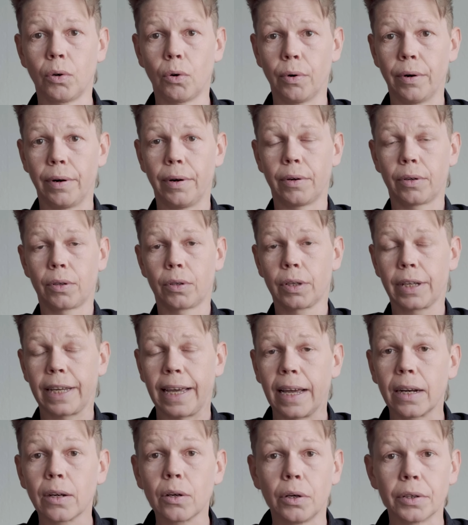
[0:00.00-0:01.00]
or
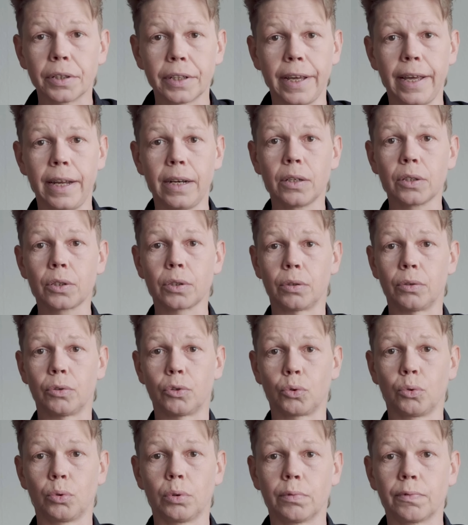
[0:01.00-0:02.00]
cannot enter
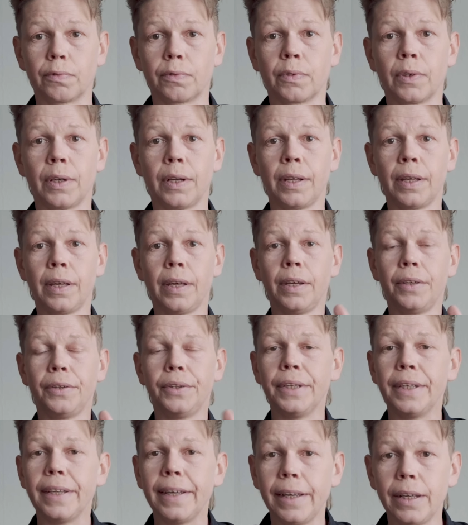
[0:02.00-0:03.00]
sort of
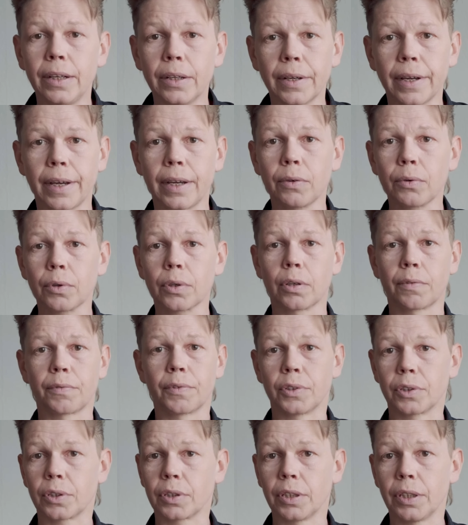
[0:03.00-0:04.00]
the inner area of
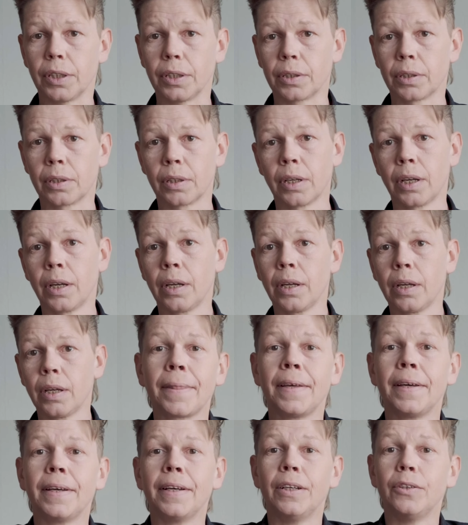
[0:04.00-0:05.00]
the stage.
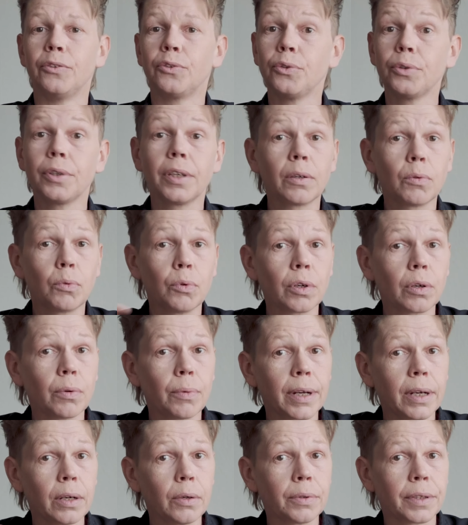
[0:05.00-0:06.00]
So you gotta work
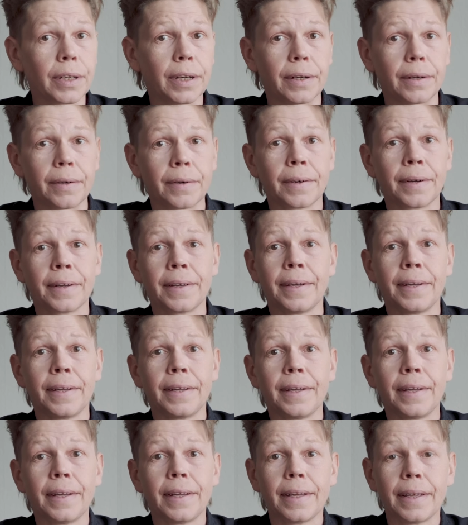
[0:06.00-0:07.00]
around that.
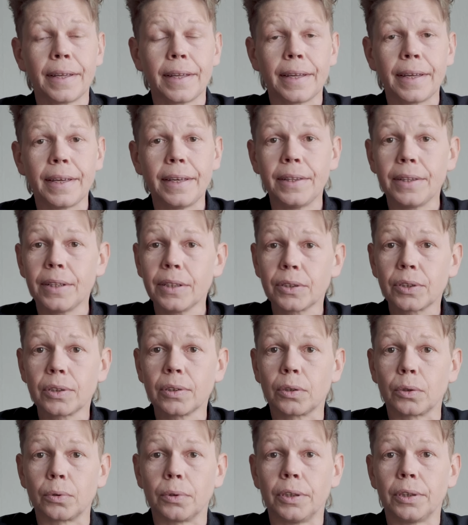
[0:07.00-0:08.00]
In this
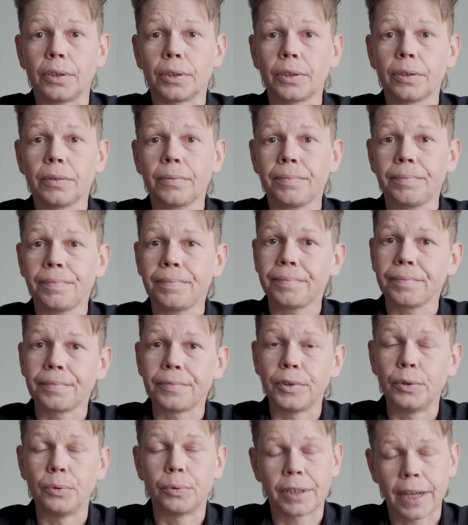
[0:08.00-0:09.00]
situation,
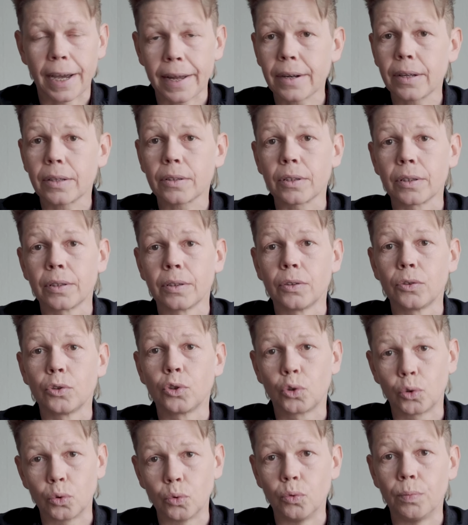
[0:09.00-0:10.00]
you cannot
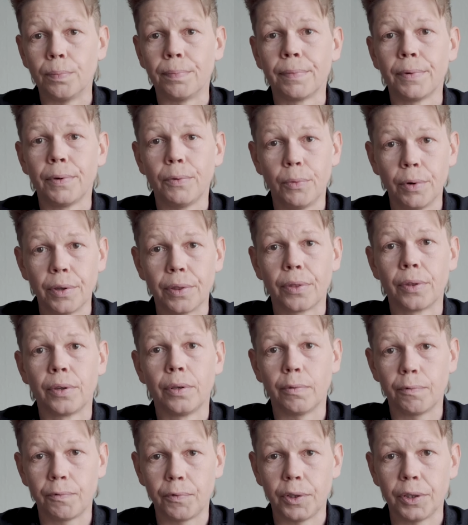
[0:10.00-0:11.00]
zoom with
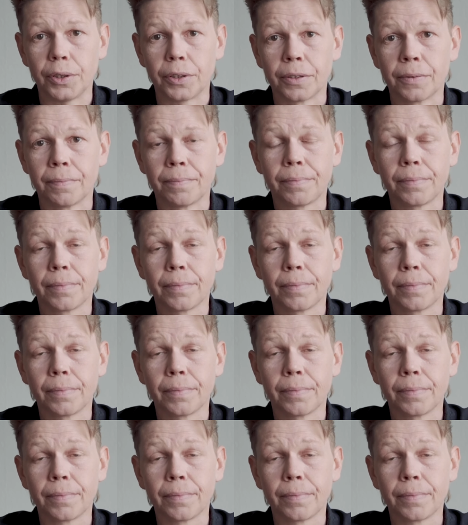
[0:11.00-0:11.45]
your feet,